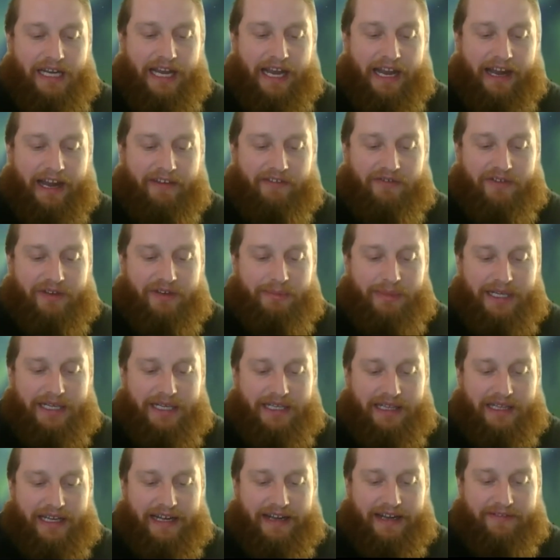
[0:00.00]
Everybody
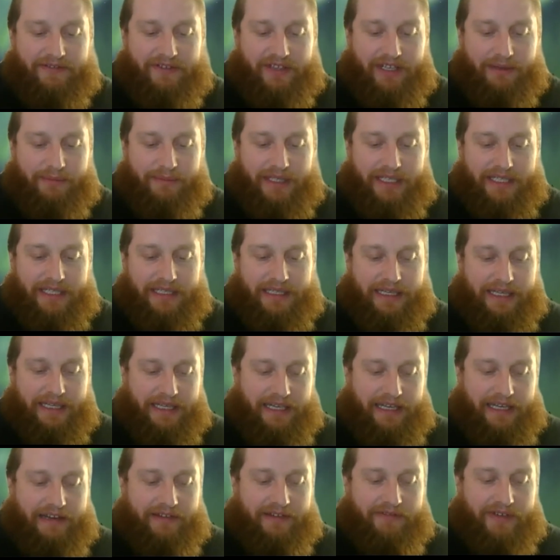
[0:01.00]
laughed at me,
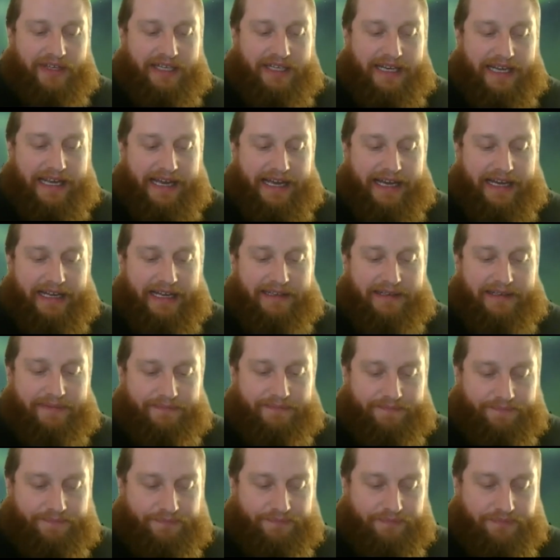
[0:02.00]
even Dad.
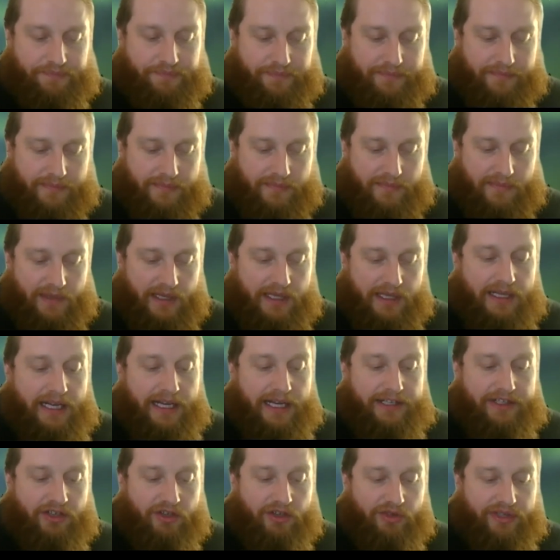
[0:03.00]
I
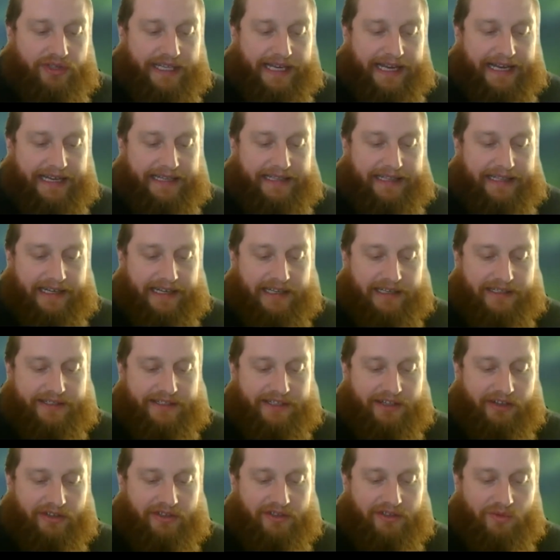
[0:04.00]
told Dad that I was
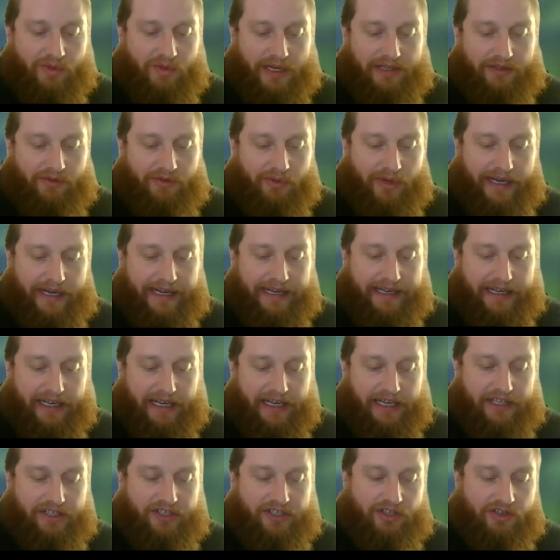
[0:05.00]
going to run away
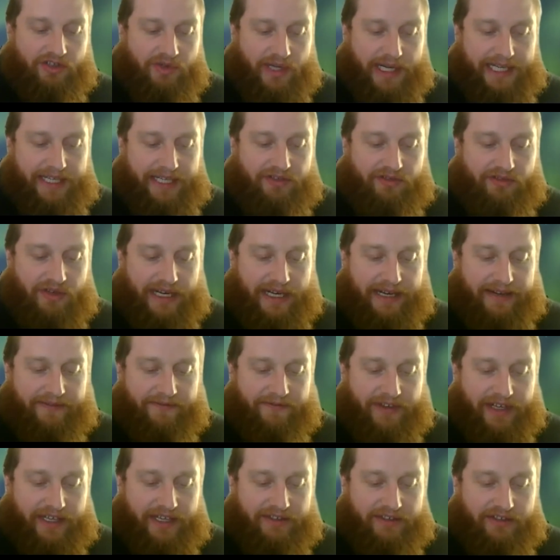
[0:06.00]
to
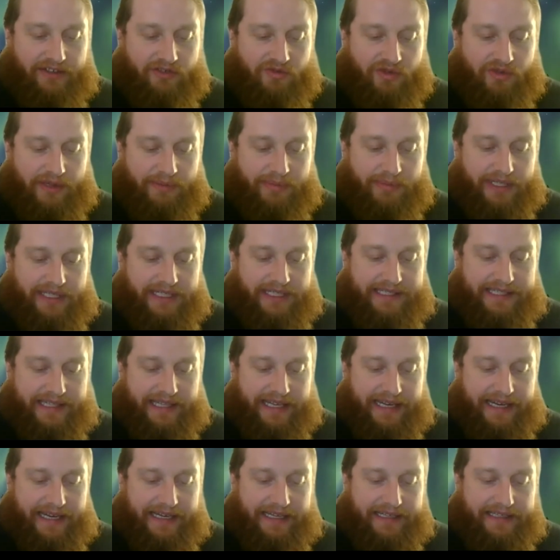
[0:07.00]
great-grandfather Gribley's
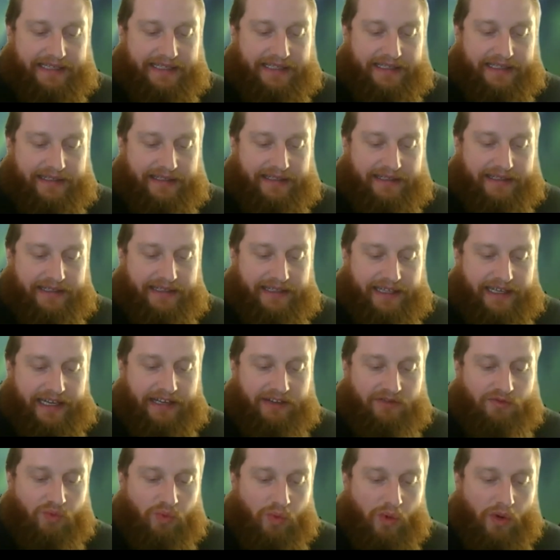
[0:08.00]
land. He
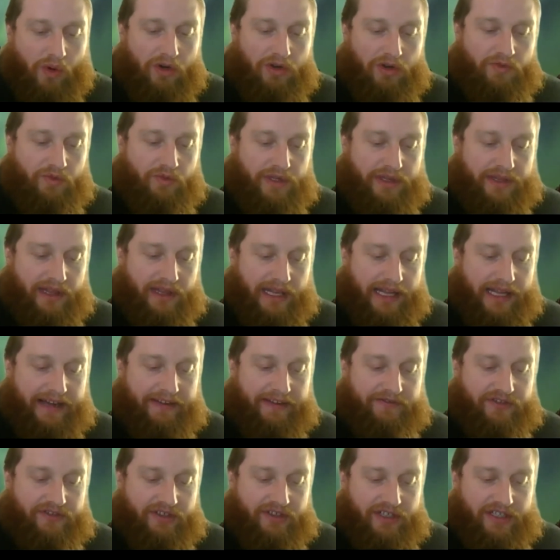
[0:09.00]
had roared with
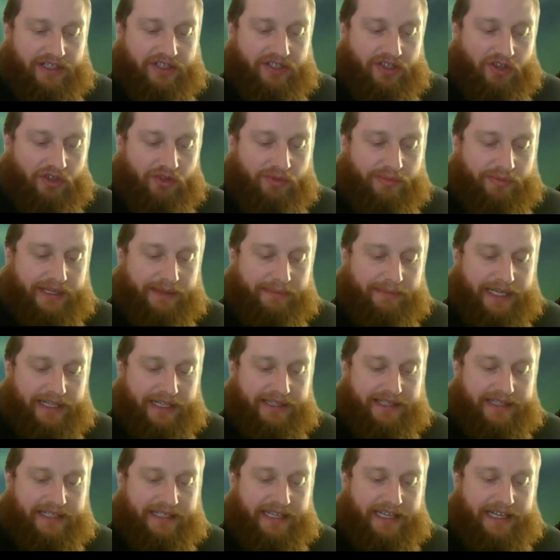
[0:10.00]
laughter and told me about
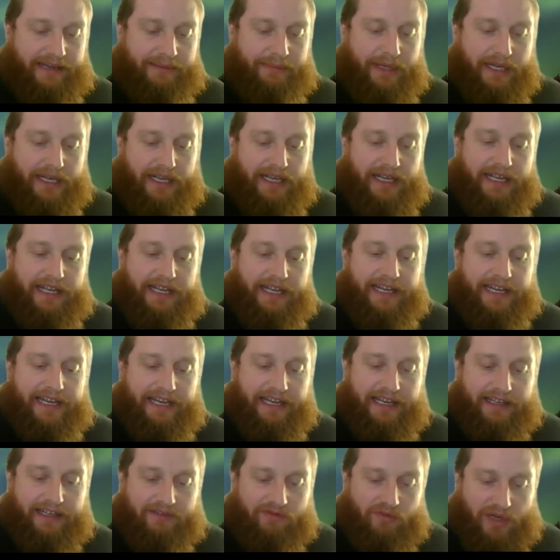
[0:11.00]
the time he
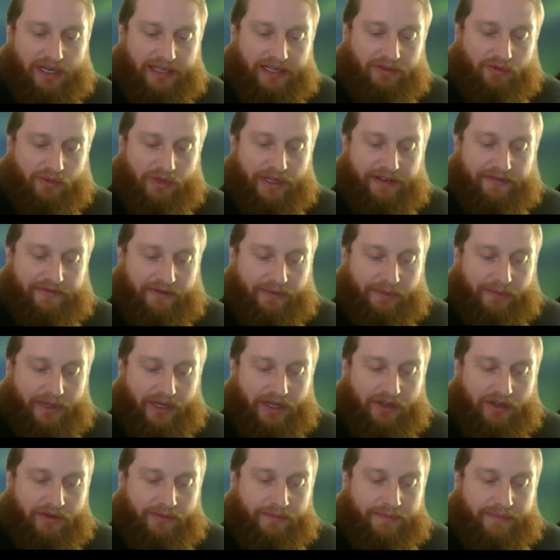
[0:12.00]
had run away from
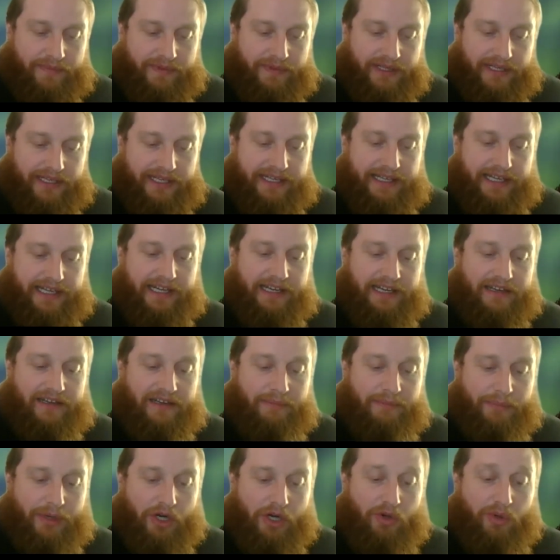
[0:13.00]
home. He got on a
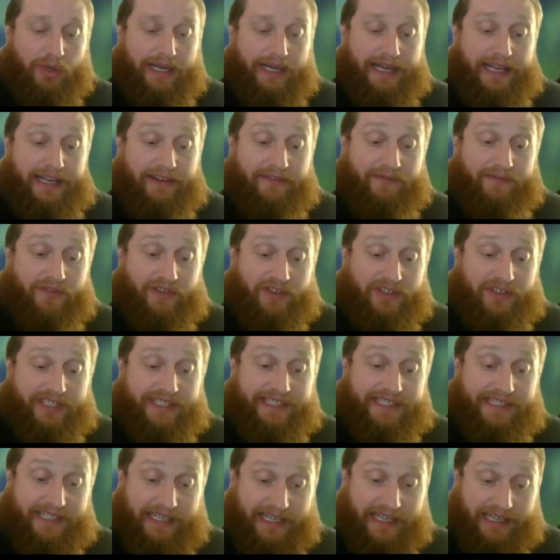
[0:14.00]
boat headed for
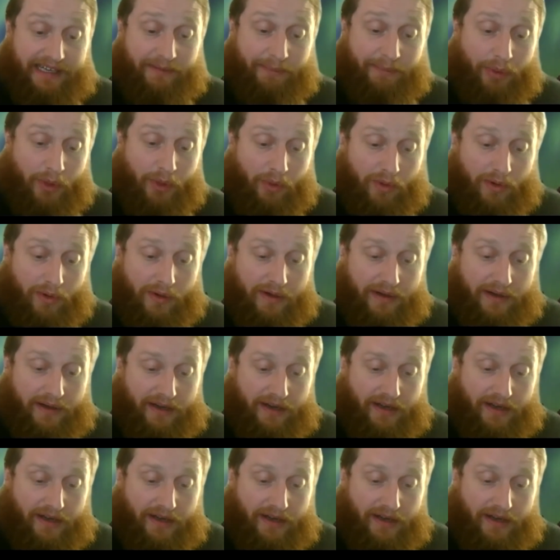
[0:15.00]
Singapore,